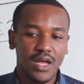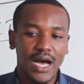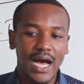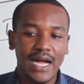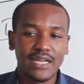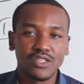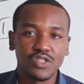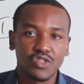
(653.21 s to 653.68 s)

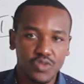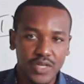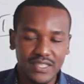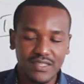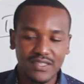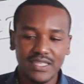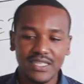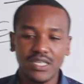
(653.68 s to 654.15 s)
and
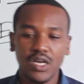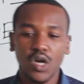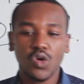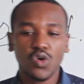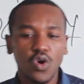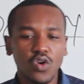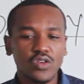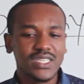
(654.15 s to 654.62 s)
stressing
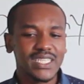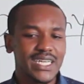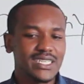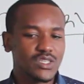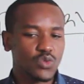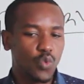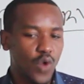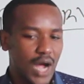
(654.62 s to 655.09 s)

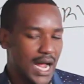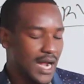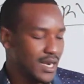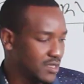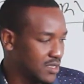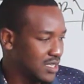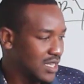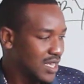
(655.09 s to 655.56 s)
content
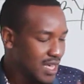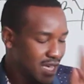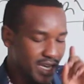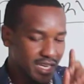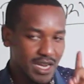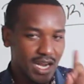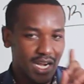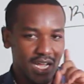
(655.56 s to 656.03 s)
words
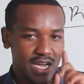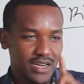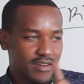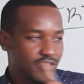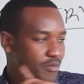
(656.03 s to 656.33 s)
in a line.